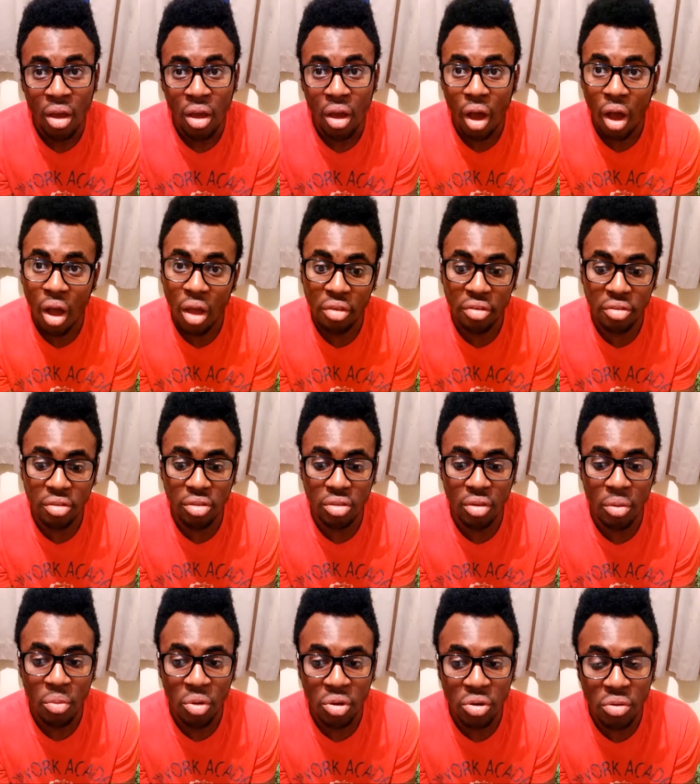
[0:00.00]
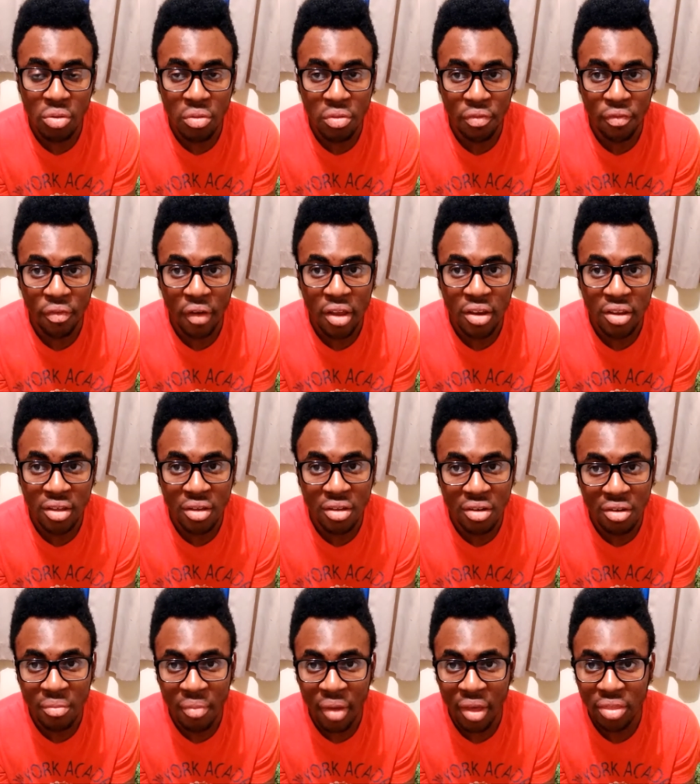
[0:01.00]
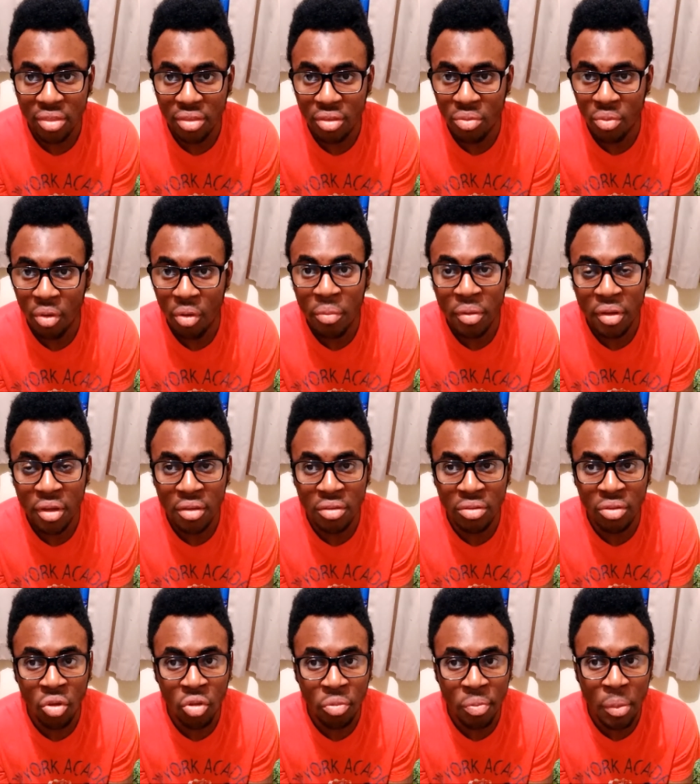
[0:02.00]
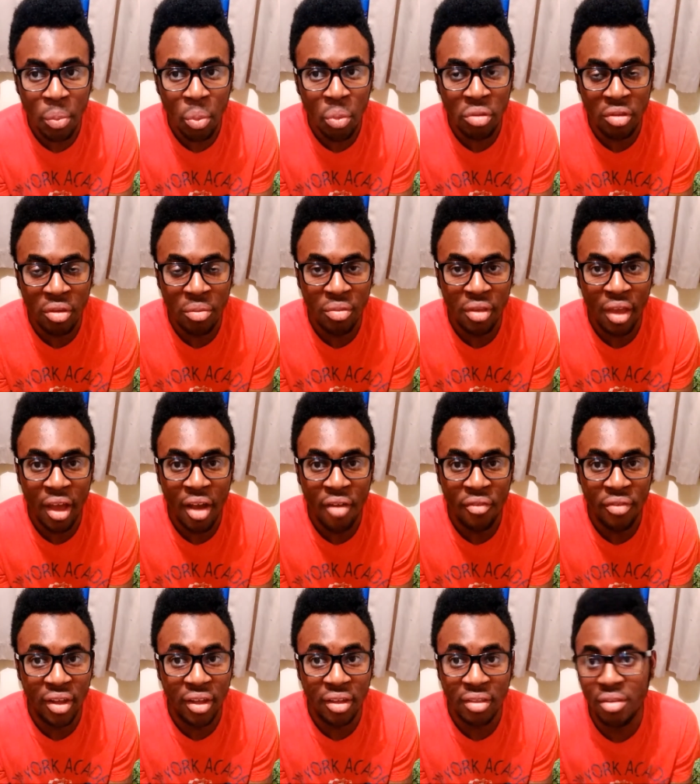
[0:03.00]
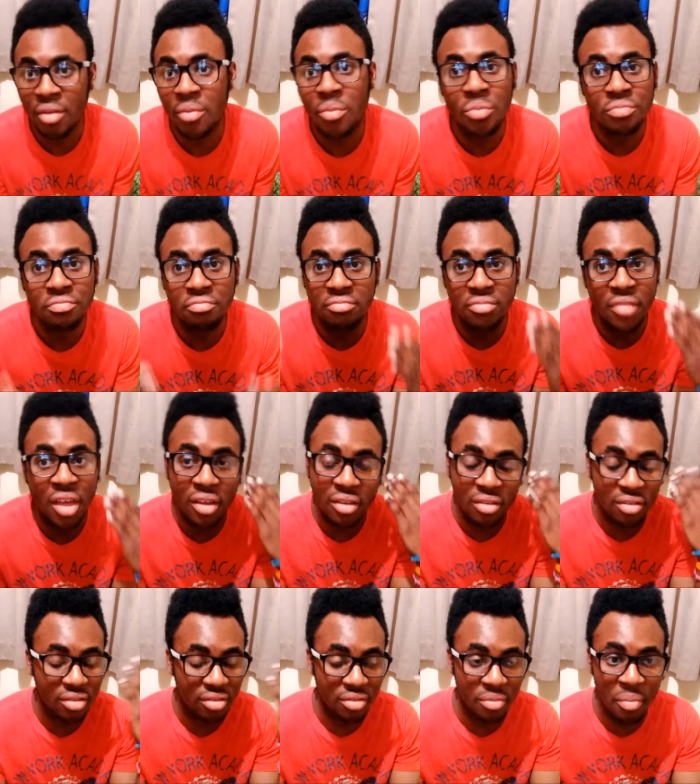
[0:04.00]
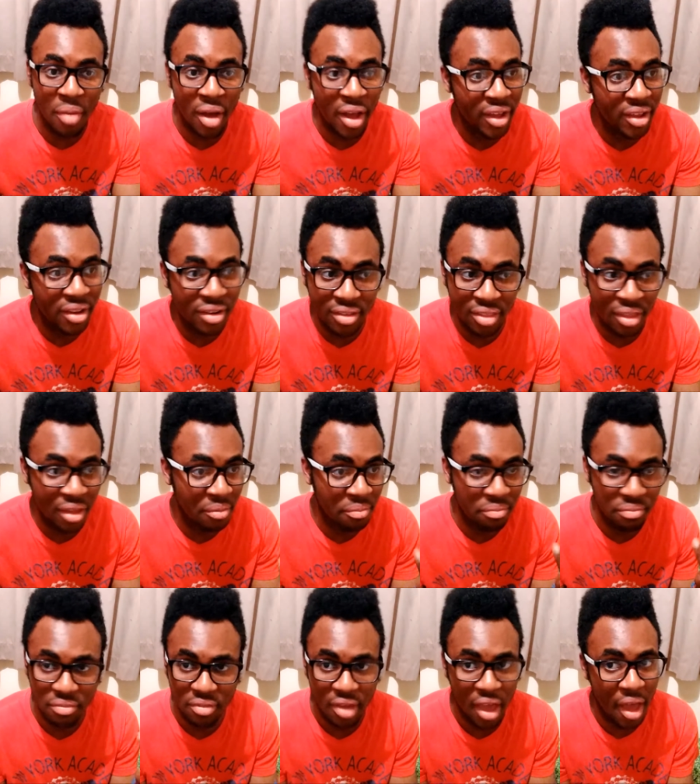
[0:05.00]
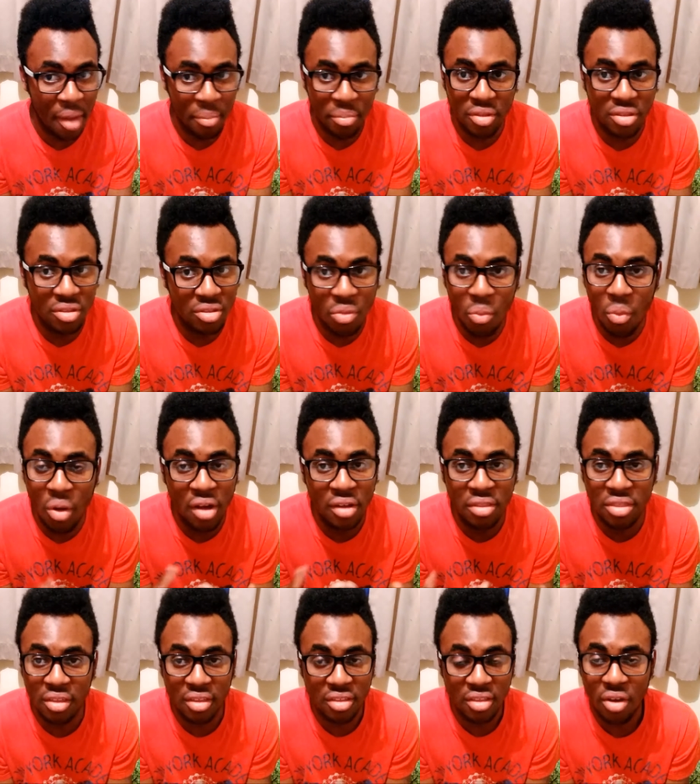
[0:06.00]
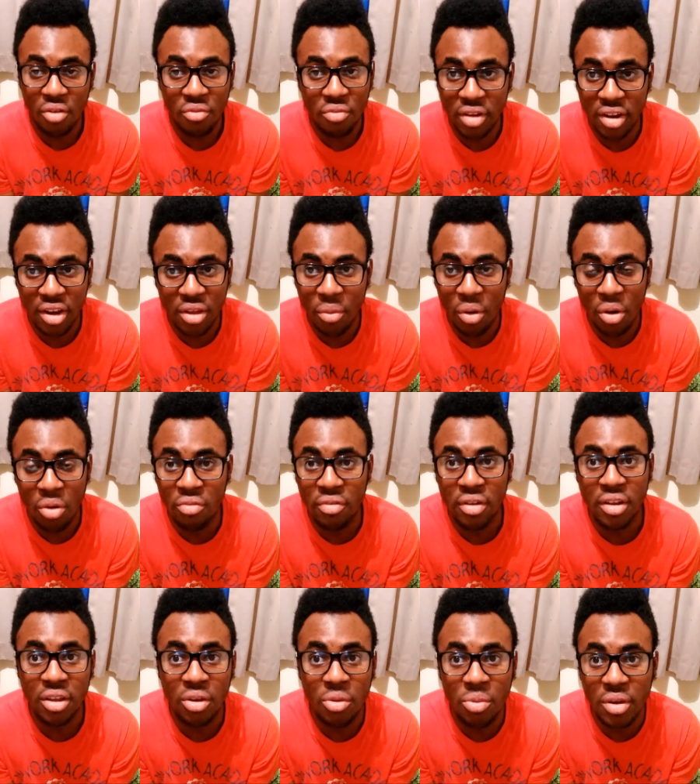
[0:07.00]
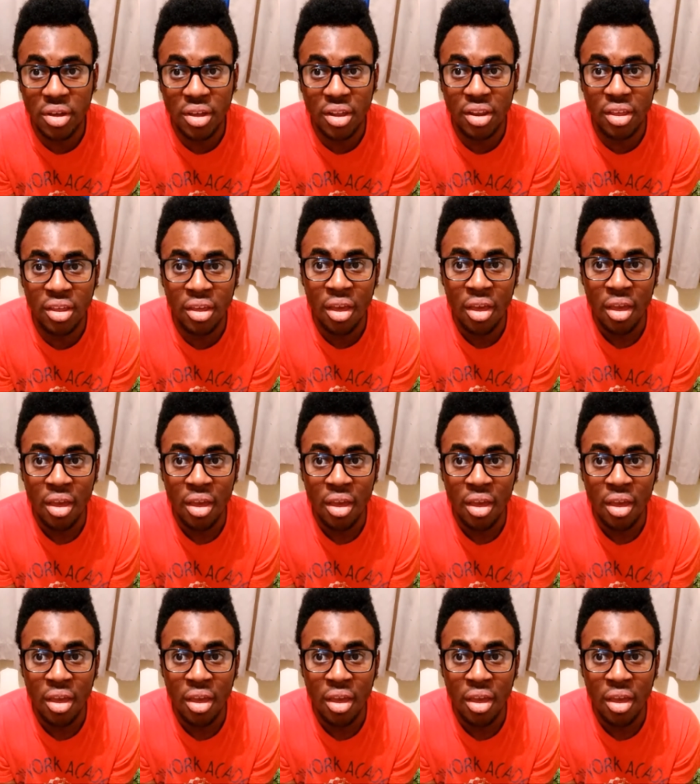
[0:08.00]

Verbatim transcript: ask someone who's fairly good at maths as well, because those people seem to have like some next mind that happens to work things out really well, really quickly.